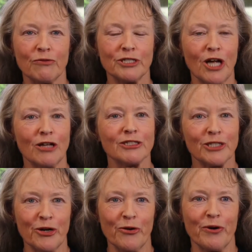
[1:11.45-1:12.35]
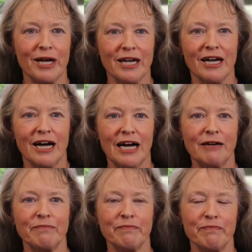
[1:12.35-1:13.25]
was also
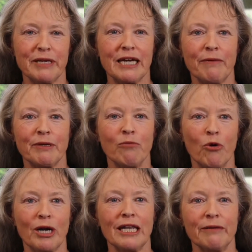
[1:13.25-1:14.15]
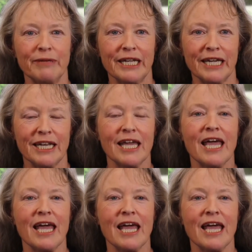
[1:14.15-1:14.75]
becoming more limited,